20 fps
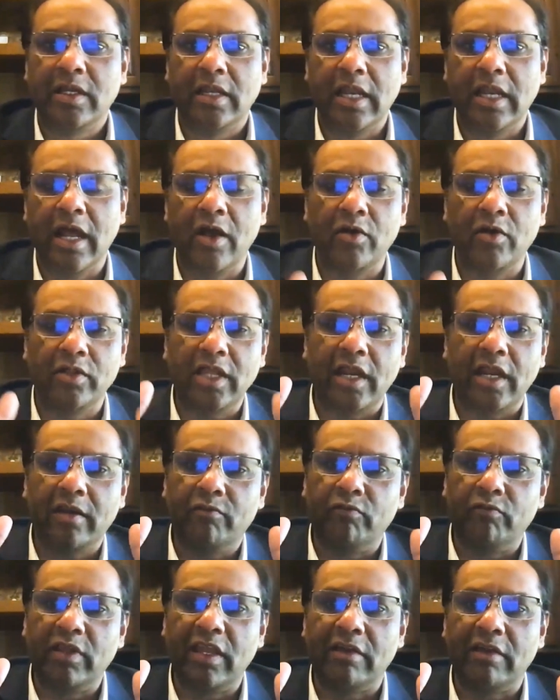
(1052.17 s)
now
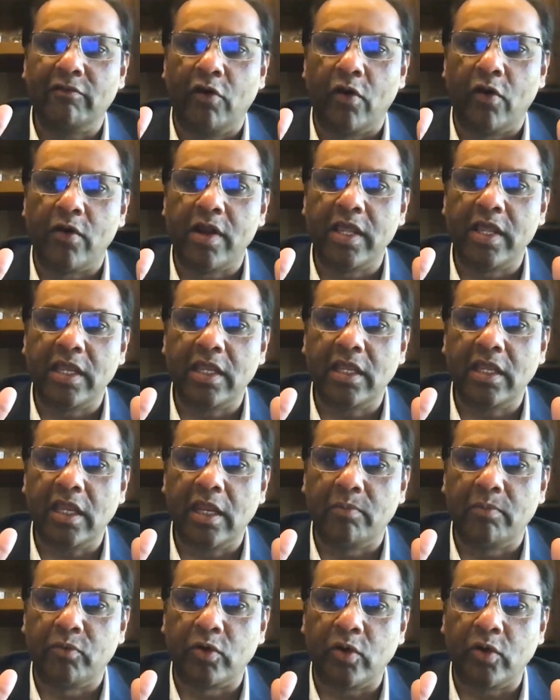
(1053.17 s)
that we have already
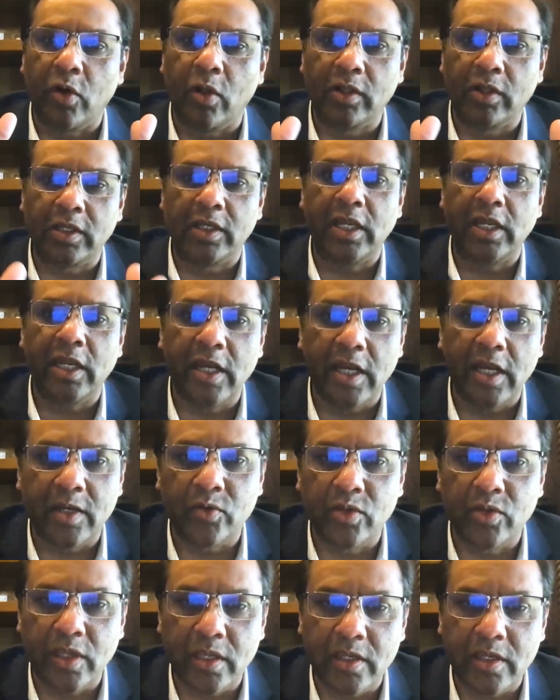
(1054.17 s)
input all the data into
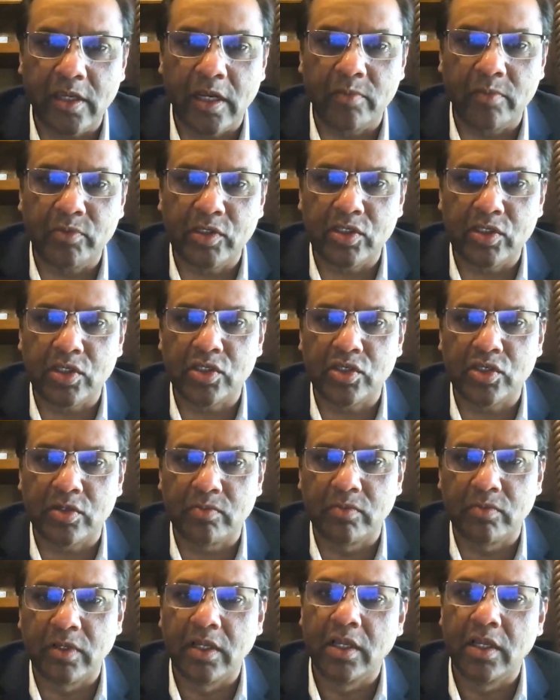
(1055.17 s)
their ERP
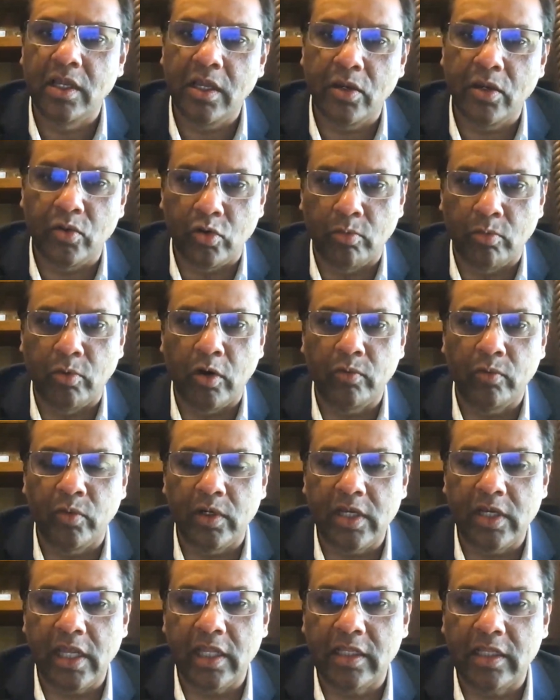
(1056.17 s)
system, a robot will
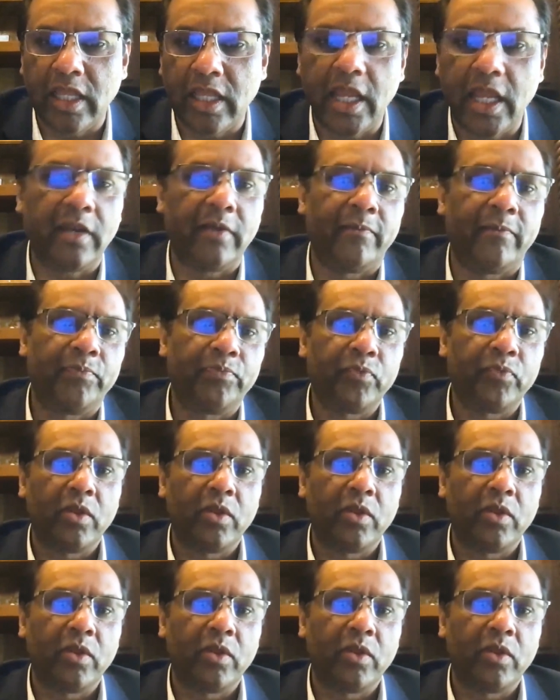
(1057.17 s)
take that,